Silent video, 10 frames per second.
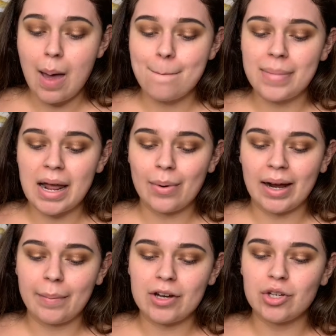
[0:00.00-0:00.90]
but I
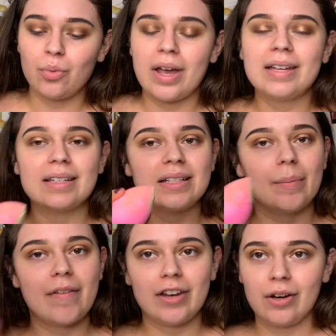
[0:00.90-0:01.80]
recommend you wait till
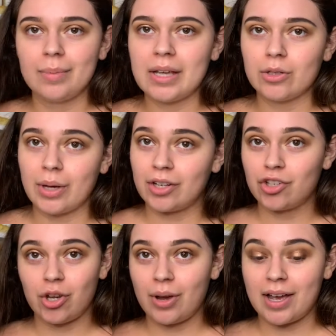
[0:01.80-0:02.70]
my video comes out so I can
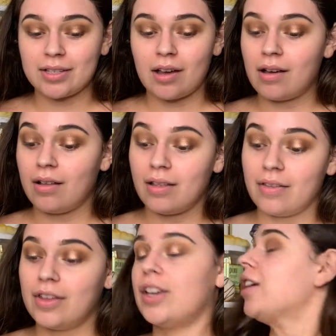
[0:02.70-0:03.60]
show you guys all
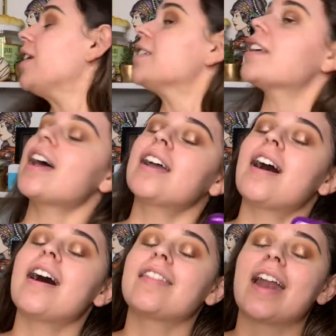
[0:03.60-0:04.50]
the goodies that I
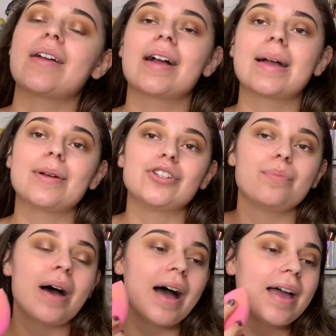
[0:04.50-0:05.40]
got and that I recommend you
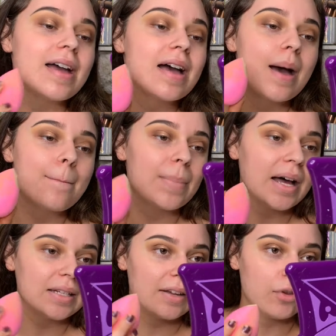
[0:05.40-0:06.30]
buy.
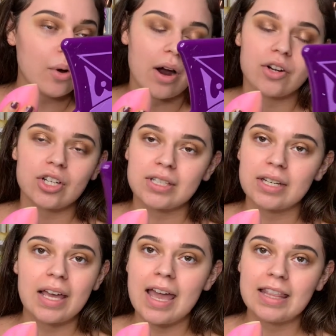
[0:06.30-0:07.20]
But if you are just
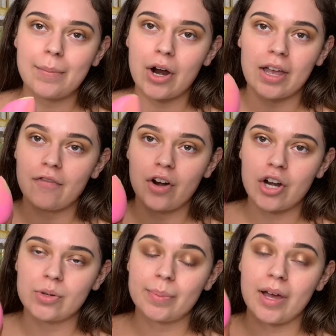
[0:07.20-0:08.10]
in the market for a
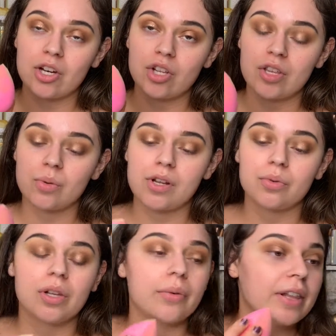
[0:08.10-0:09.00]
new sponge, this one is
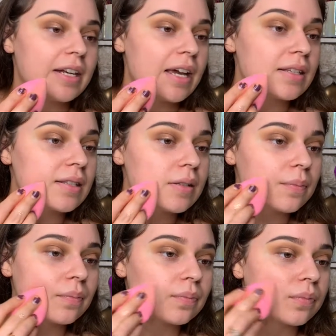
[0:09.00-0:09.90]
really, really nice.
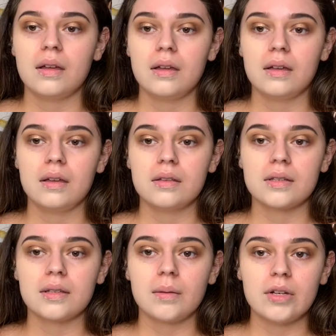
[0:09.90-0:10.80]
Is
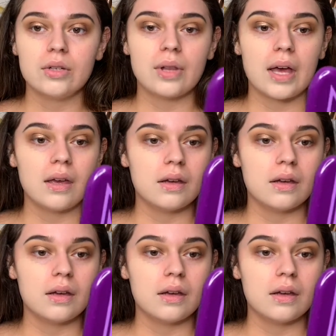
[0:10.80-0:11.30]
this going to be too light?